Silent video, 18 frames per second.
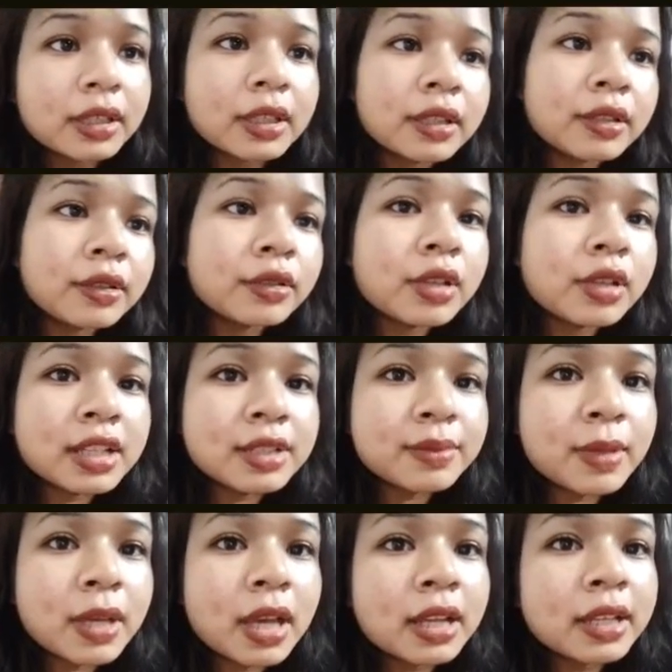Raj
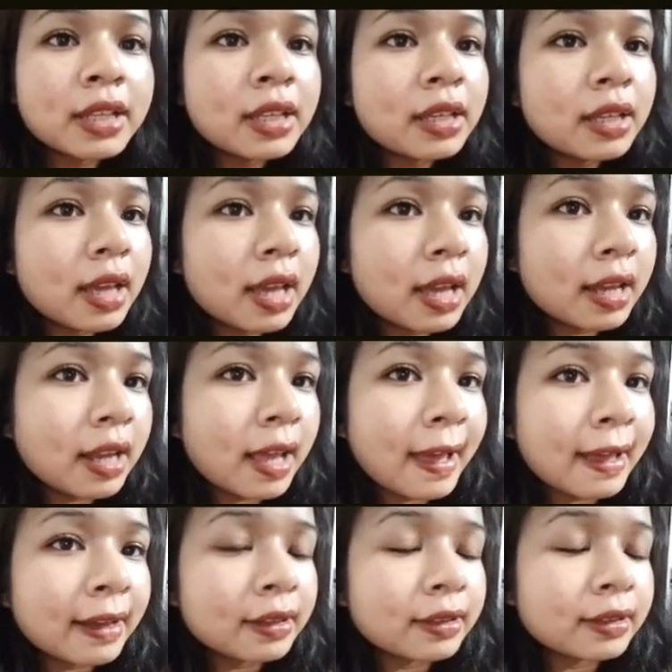Bihari had,
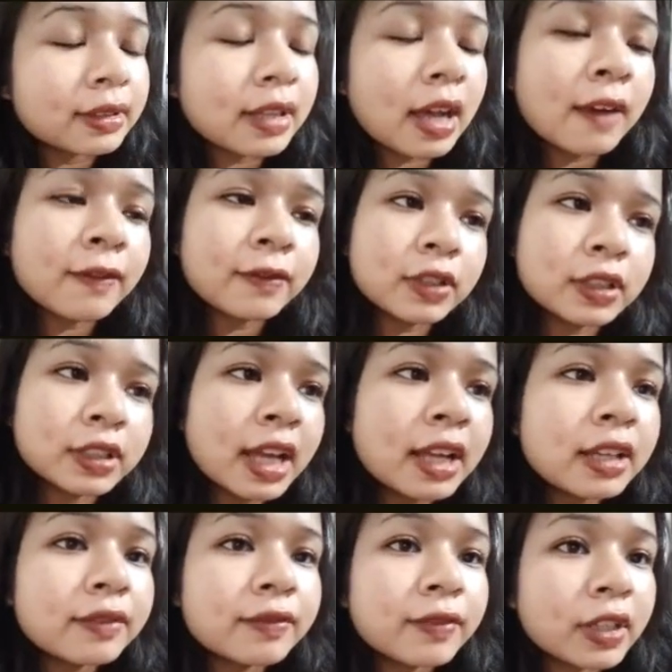and after
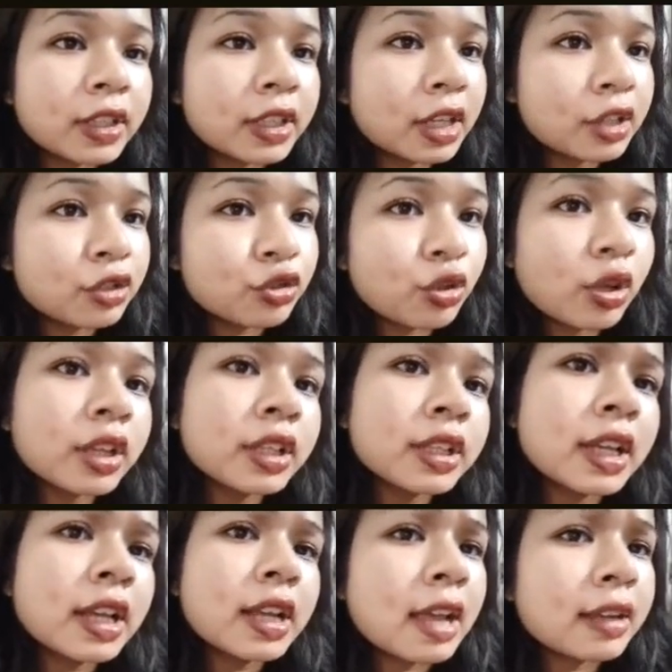that, when he had joined, he
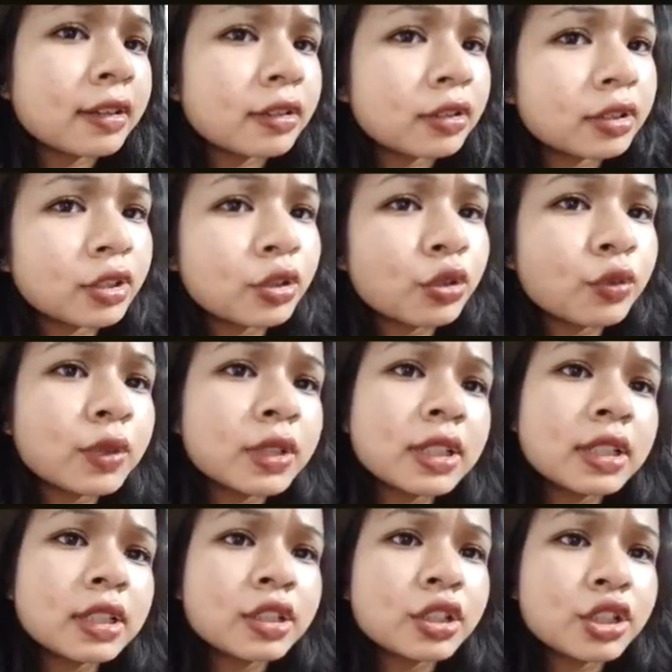had handed over the
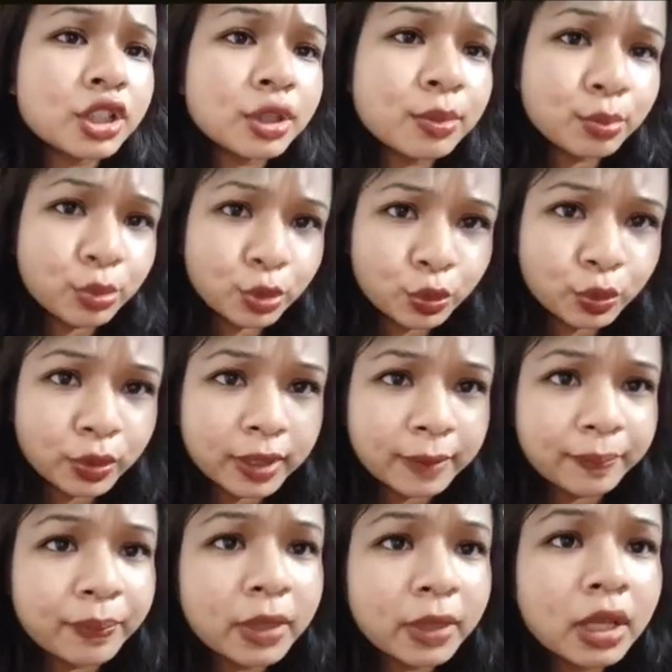leadership to him.
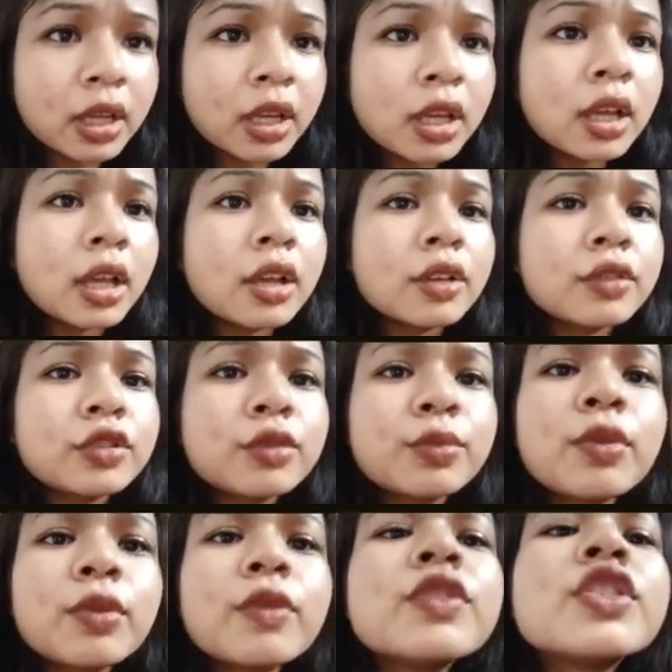So,
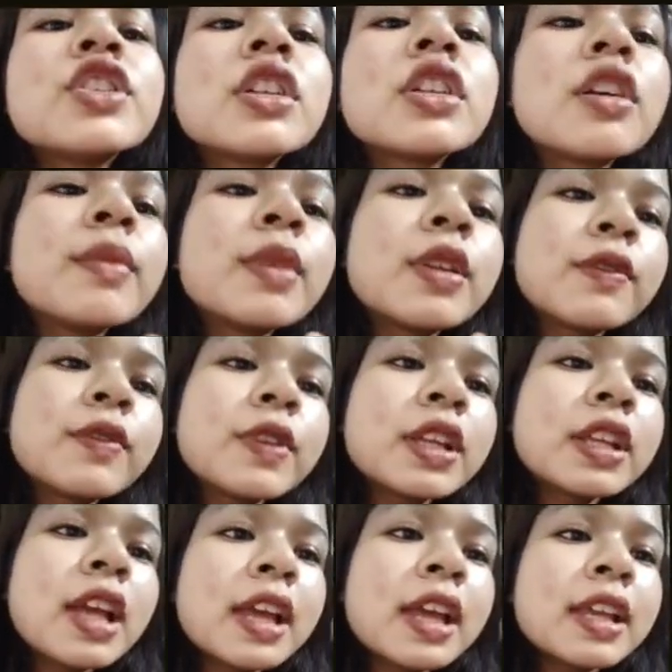Provincial Government of
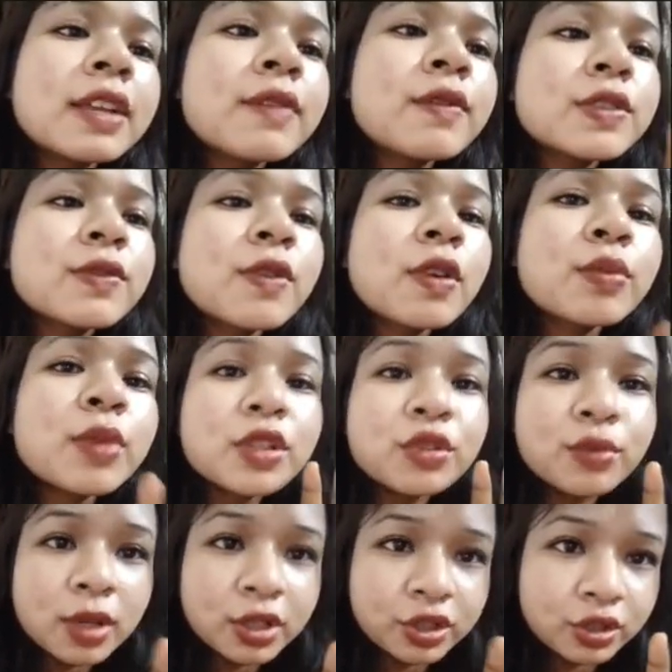India was formed by
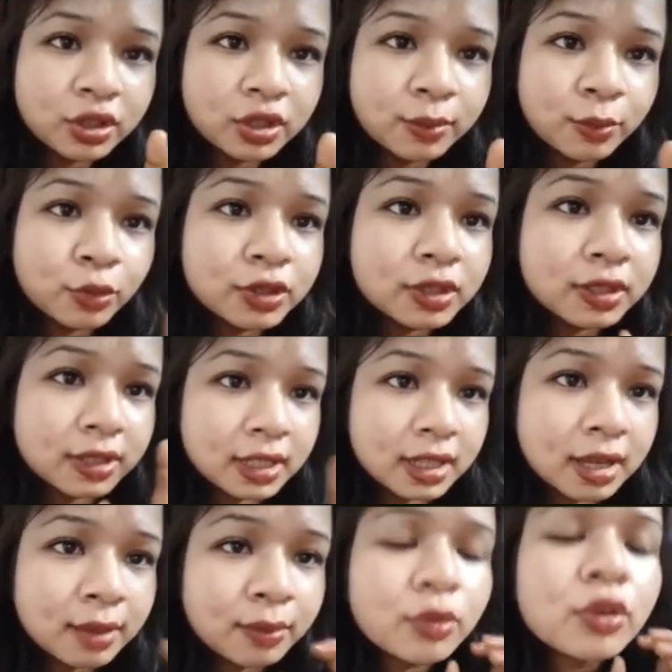Subhash Chandra Bose in
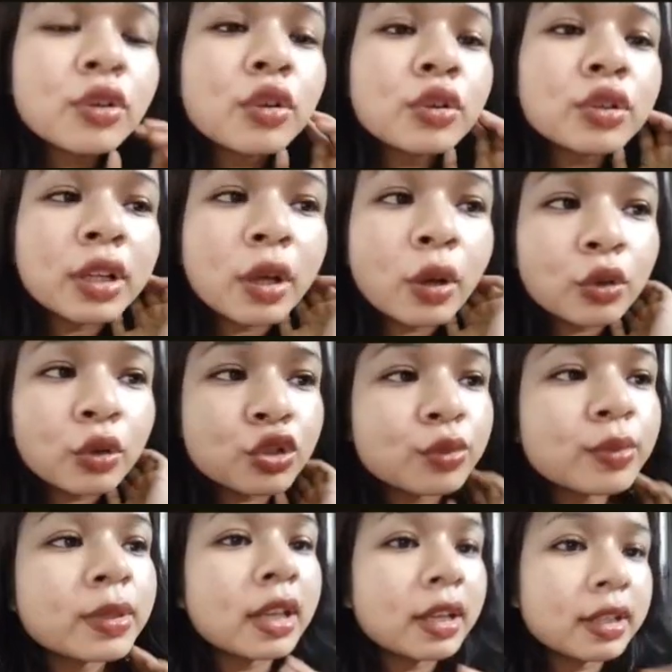Singapore on
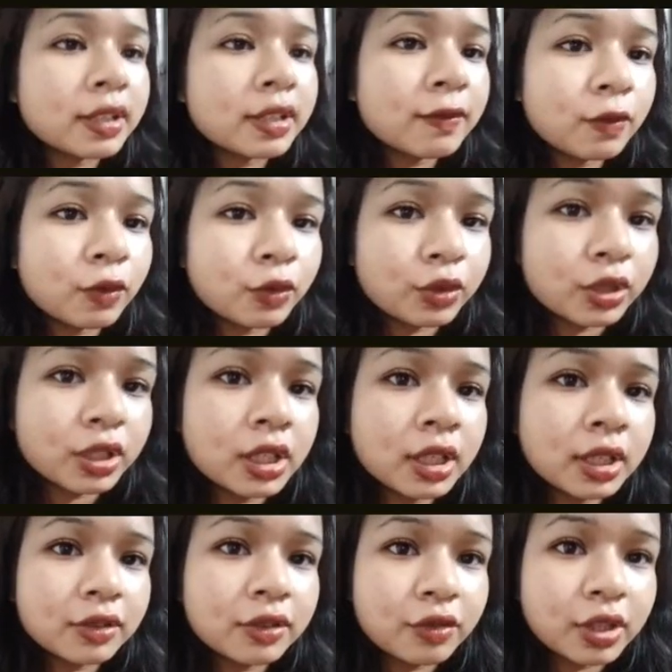October
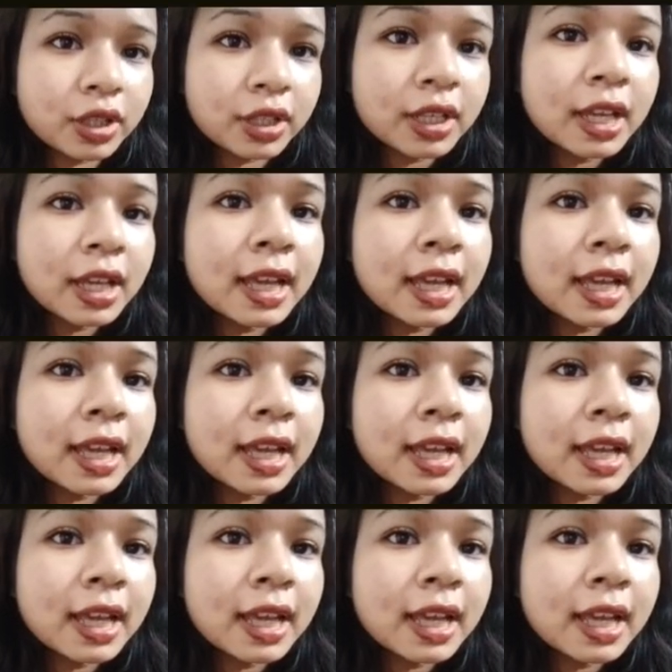1943.